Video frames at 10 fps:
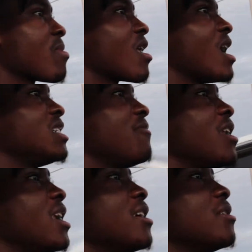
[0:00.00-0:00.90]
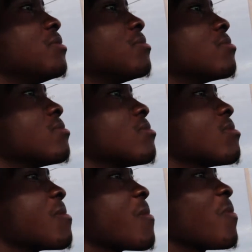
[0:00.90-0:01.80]
And she finna dip. She beating
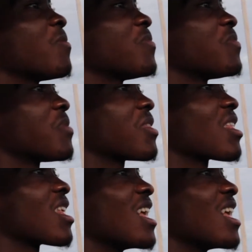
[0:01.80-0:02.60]
that head too.